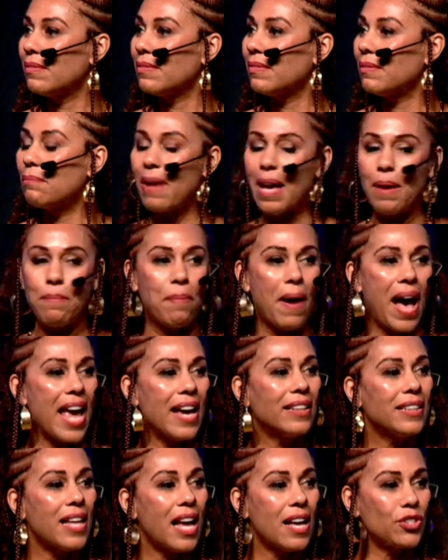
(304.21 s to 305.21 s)
my
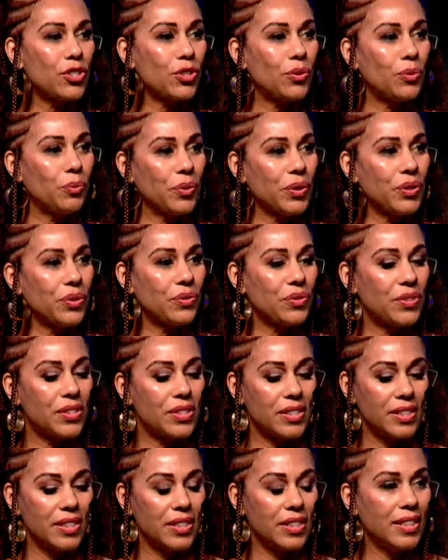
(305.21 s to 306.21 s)
biological
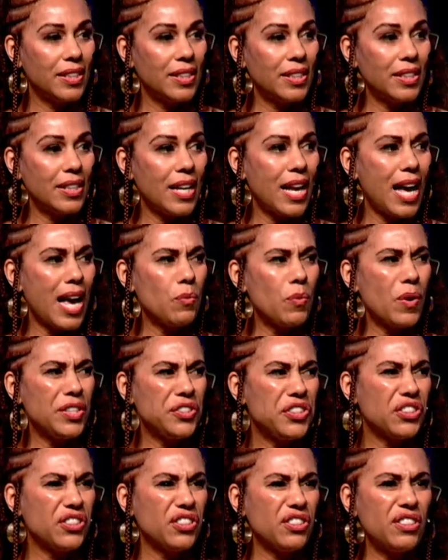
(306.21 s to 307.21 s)
roots. I
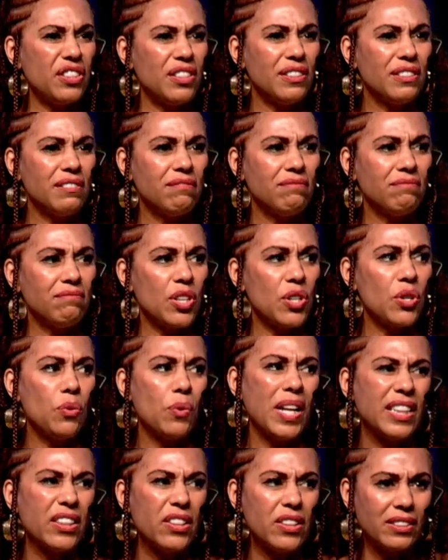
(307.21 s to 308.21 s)
wondered who
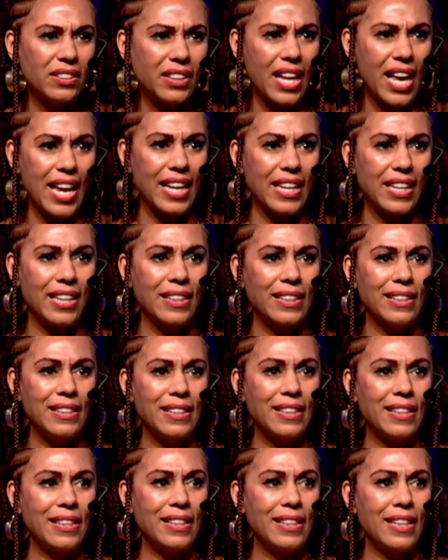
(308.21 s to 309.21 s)
I look like.
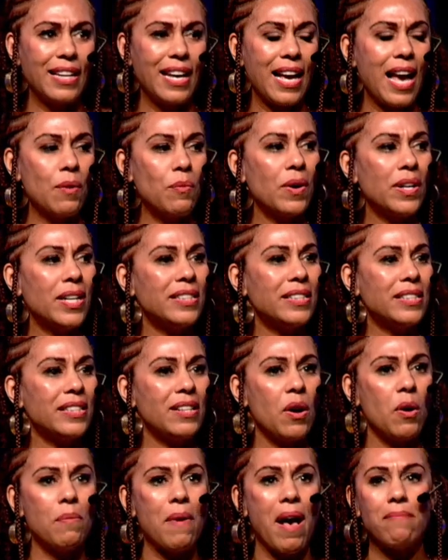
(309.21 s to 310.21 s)
I wanted to
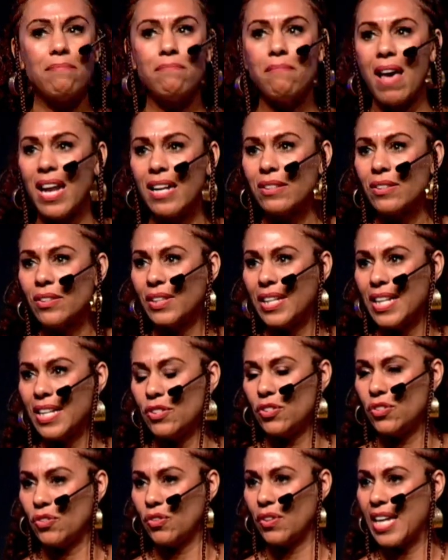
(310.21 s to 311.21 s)
know about medical
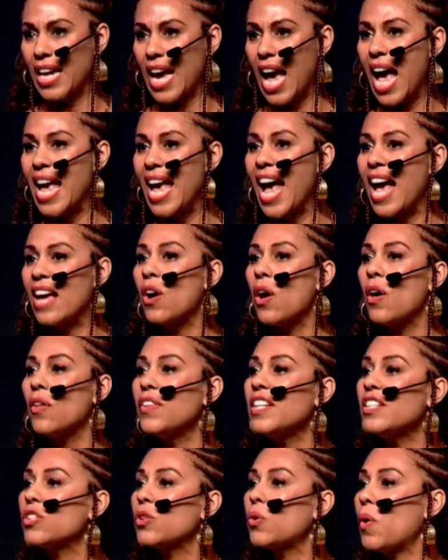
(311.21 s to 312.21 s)
history. I had all
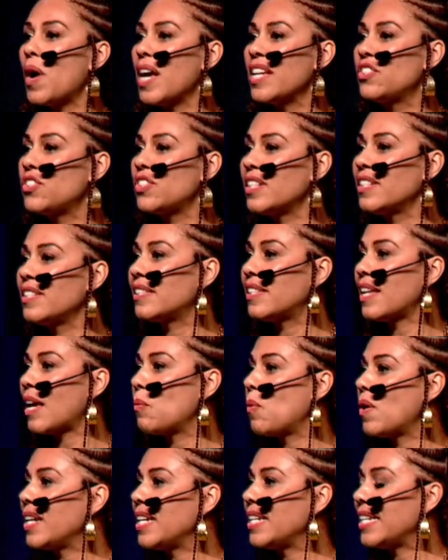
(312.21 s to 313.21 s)
these questions I
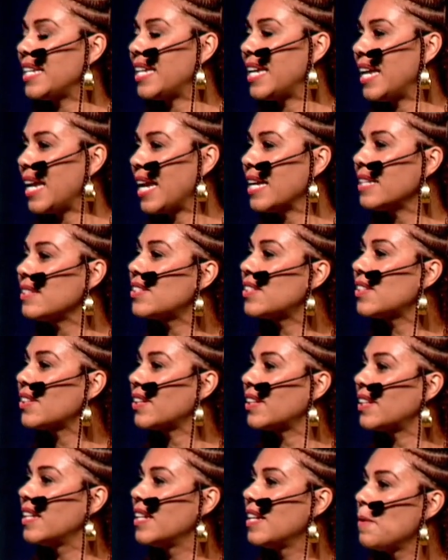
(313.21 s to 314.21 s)
wanted to get
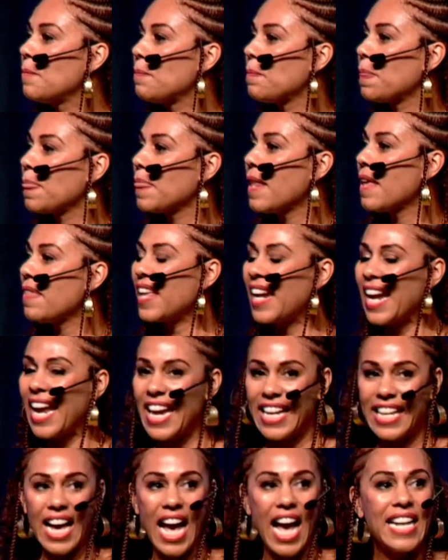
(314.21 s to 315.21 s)
answered that I
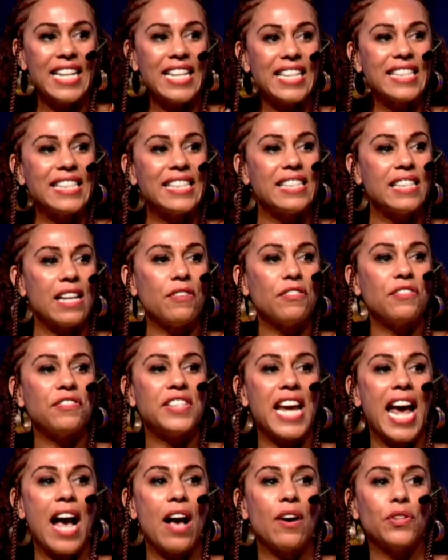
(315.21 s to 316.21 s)
kind of stuffed
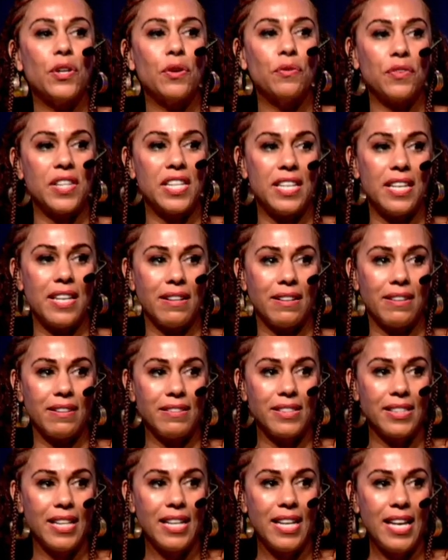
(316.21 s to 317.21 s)
down over the
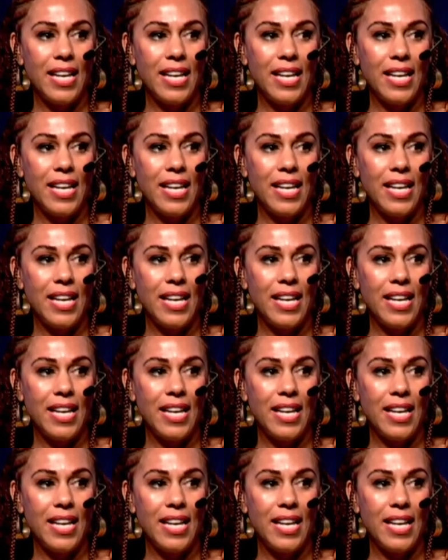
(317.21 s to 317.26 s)
years.